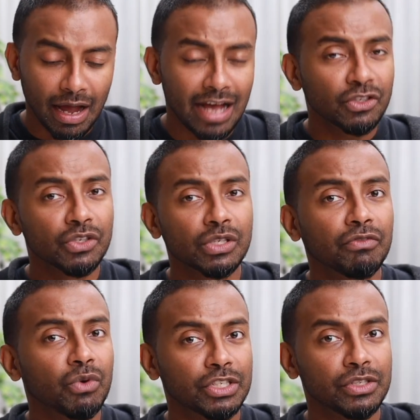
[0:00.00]
ask
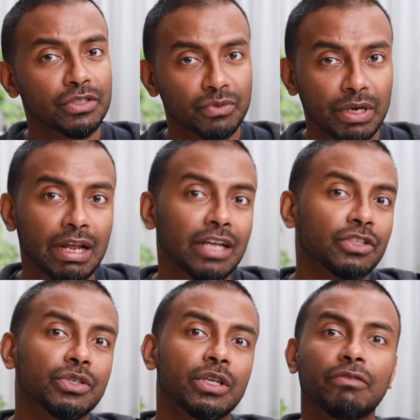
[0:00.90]
yourself questions, right?
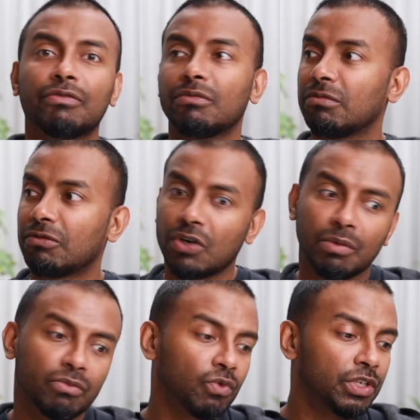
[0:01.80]
Ask yourself
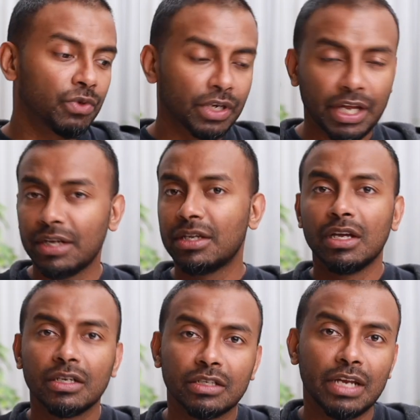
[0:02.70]
from when you were a kid
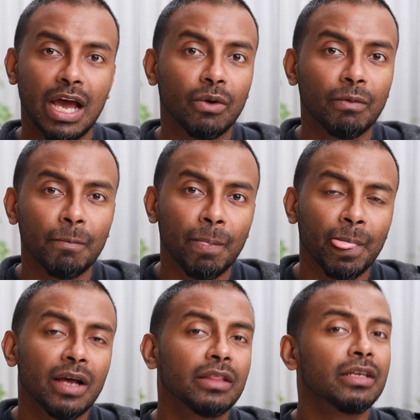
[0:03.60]
to now.
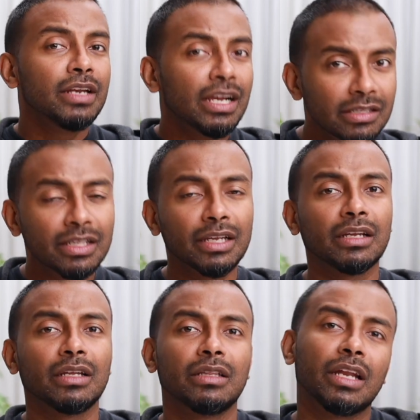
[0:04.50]
The next
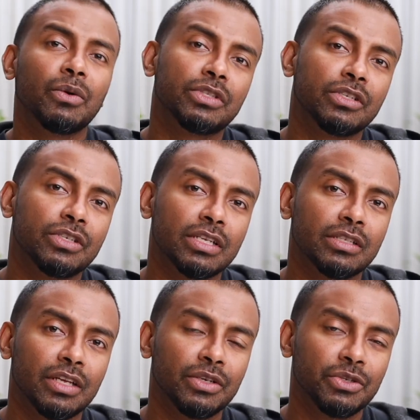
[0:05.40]
thing that I would
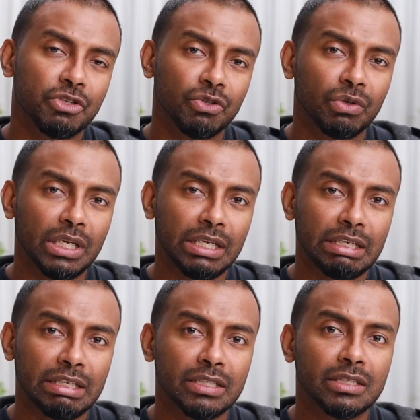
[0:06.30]
suggest that you do
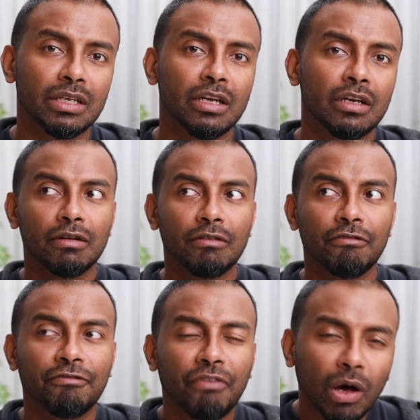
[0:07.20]
is
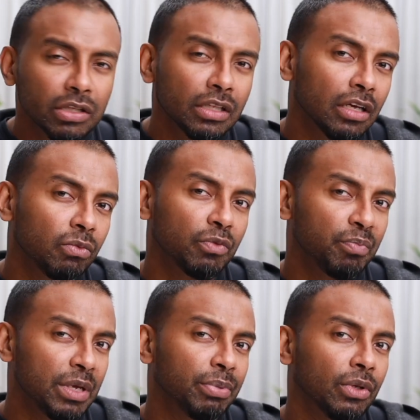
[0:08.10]
fall in love
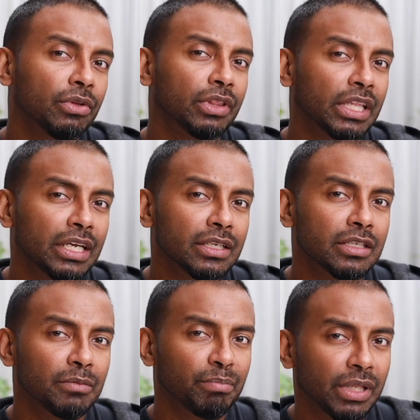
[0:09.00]
with people,
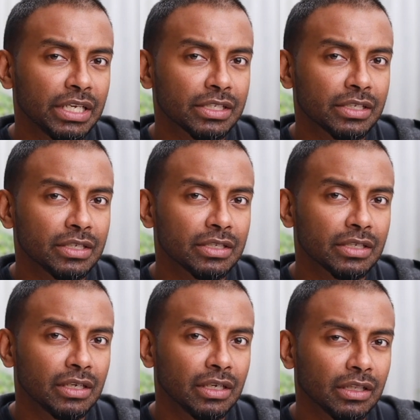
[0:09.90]
things, and
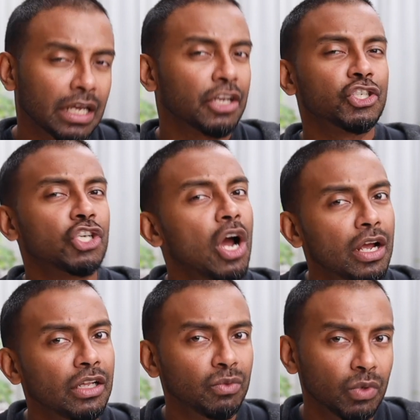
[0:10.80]
places like a
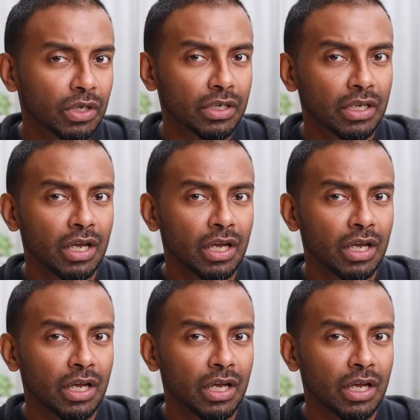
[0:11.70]
child would.